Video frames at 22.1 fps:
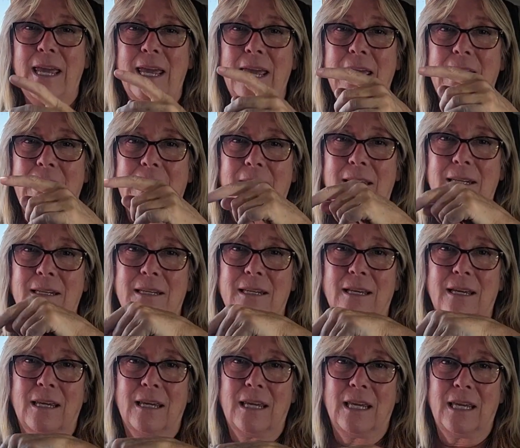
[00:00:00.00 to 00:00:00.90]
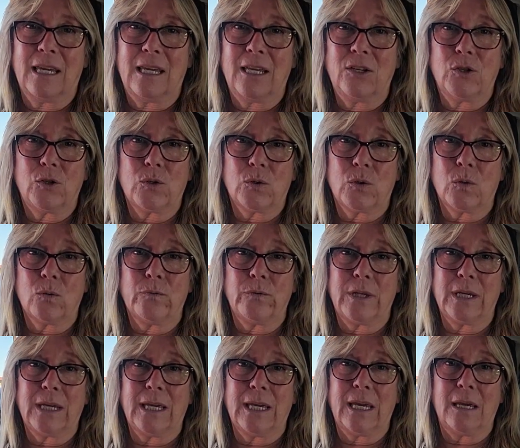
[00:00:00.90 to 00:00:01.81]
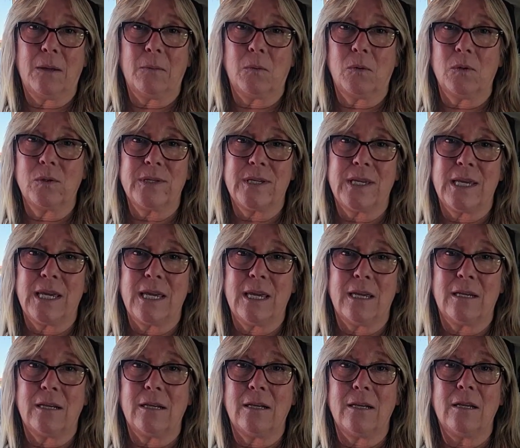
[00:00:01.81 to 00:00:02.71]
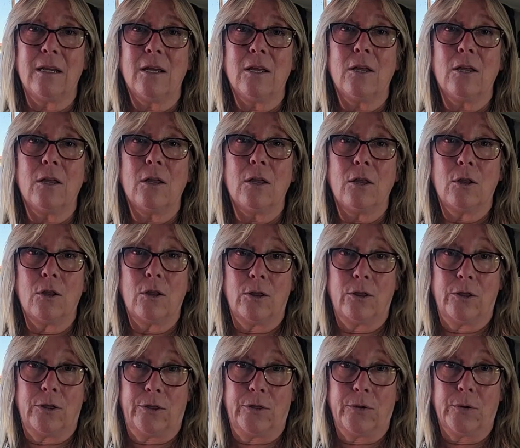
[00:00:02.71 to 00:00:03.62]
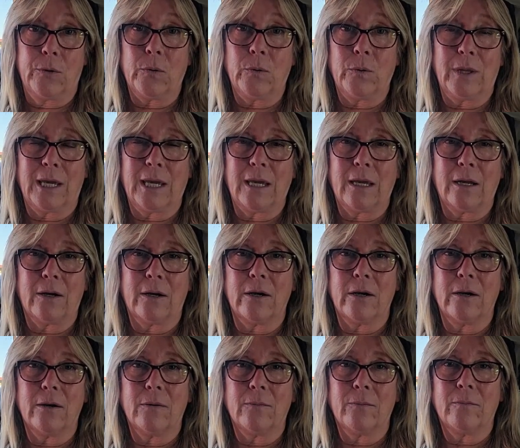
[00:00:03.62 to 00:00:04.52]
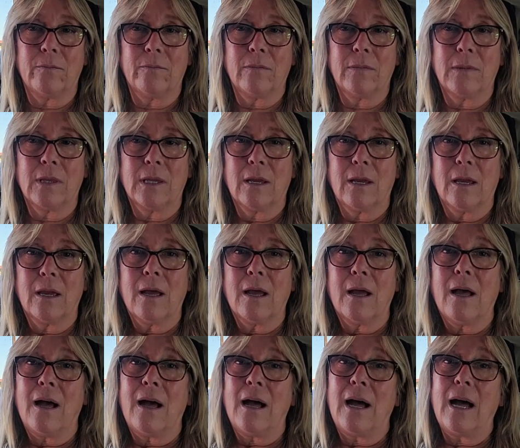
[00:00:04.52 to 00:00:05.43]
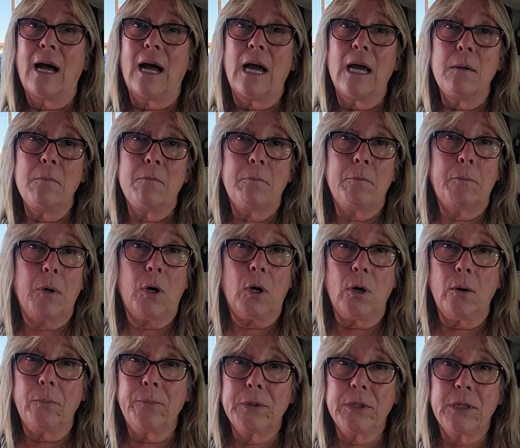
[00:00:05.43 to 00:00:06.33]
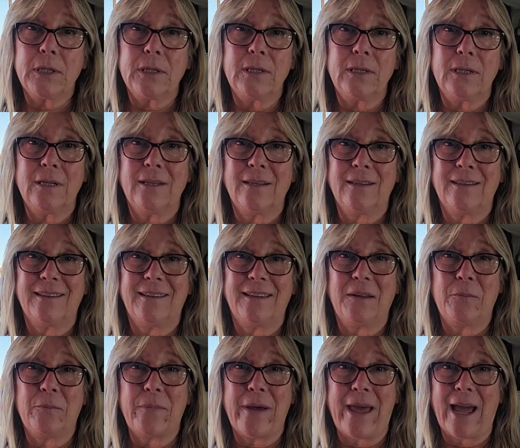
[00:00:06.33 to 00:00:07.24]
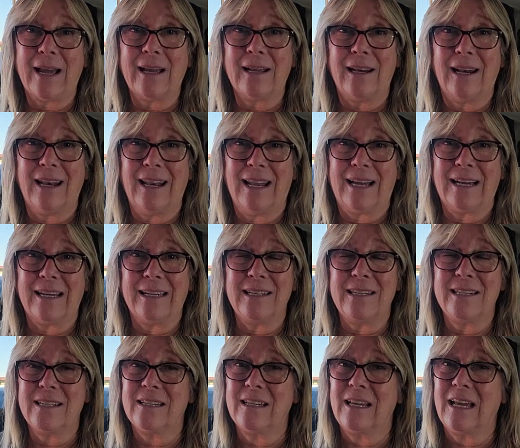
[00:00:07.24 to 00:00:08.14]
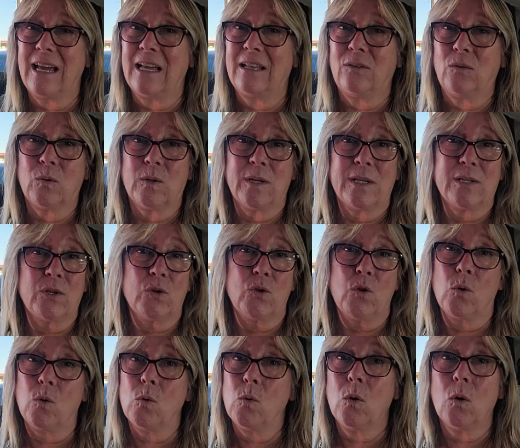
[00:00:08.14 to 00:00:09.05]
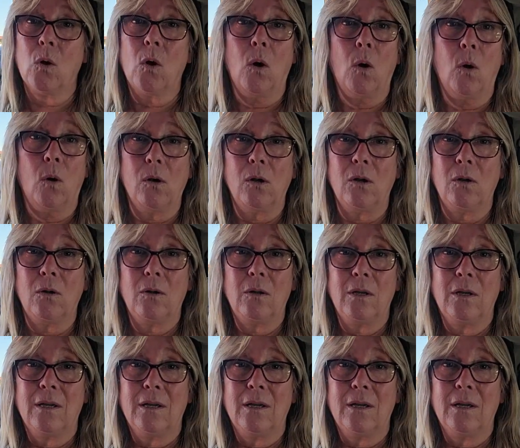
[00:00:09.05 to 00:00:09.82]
and he drove the cables in through there. I popped the back light and there is no hole